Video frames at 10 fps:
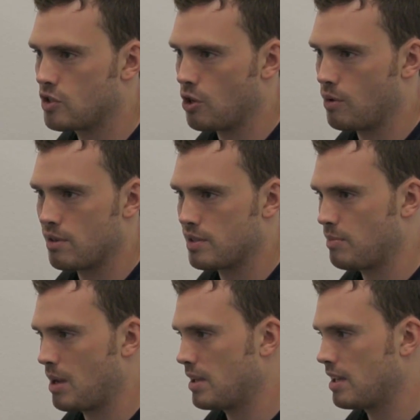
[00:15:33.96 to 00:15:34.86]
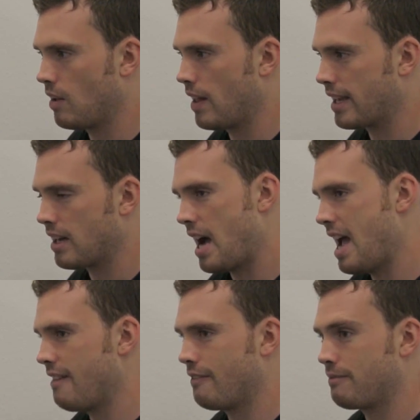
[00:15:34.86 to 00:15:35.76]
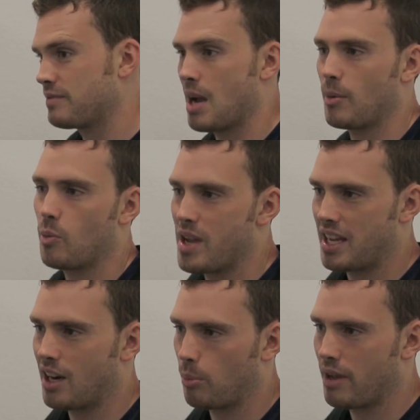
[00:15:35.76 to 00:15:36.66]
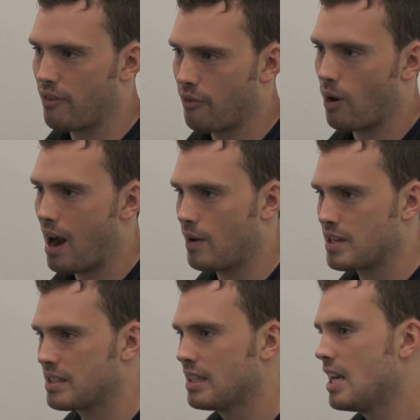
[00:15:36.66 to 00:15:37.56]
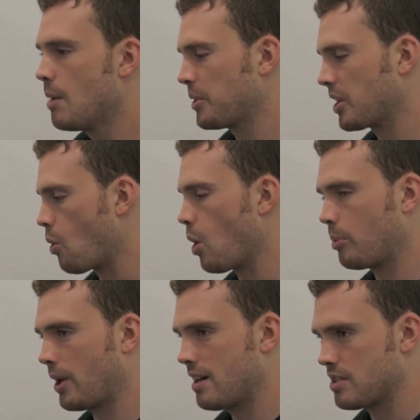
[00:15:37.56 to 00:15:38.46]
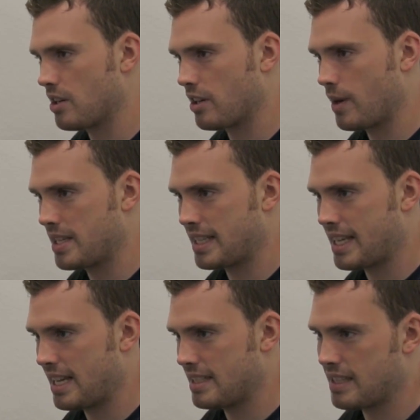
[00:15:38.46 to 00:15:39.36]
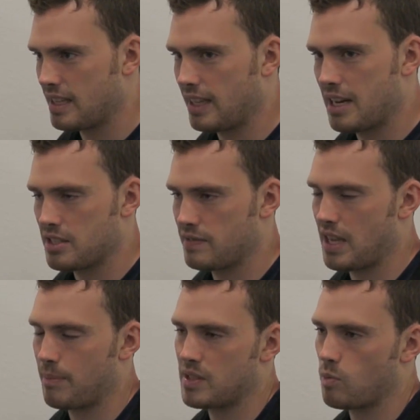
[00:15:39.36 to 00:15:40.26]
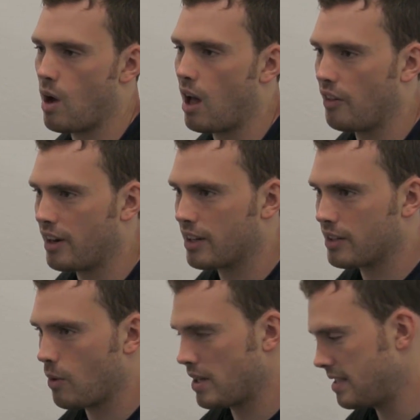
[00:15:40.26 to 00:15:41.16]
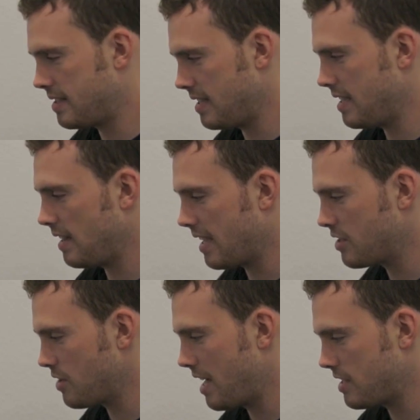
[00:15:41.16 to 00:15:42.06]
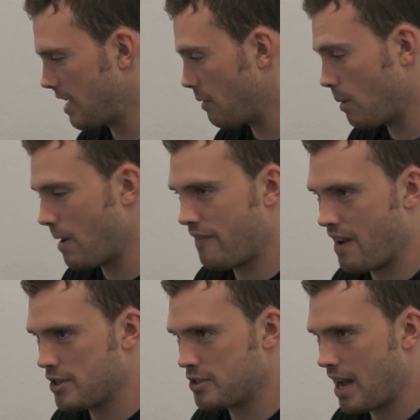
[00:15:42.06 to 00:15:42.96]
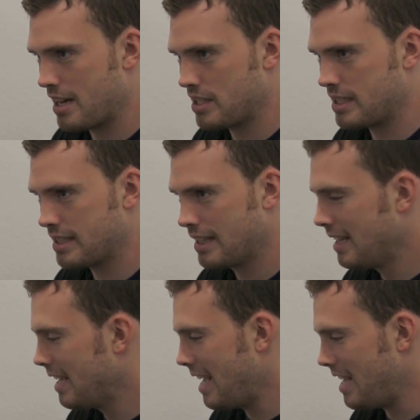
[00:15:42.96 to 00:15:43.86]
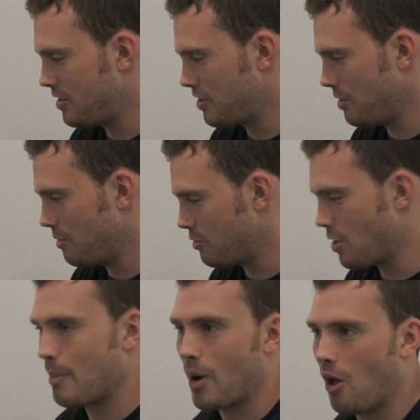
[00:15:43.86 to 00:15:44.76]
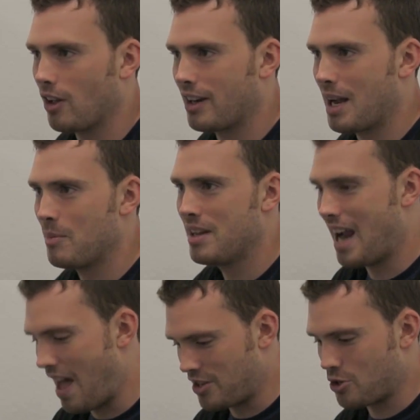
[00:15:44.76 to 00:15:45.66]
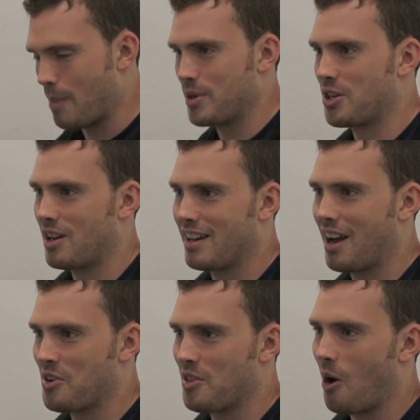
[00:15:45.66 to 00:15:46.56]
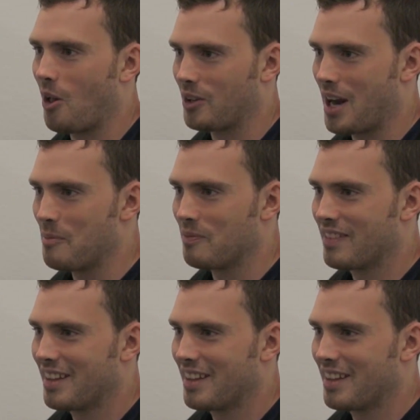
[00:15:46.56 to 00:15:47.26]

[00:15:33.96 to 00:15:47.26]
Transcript: shooters. Maybe like I have time on the weekend and I'll play for 4 hours. But the core players are going to get into the layers of depth as well. They're going to see like strategies. Like one of my favorite strategies is to drop a hologram and then drop a turret under the hologram,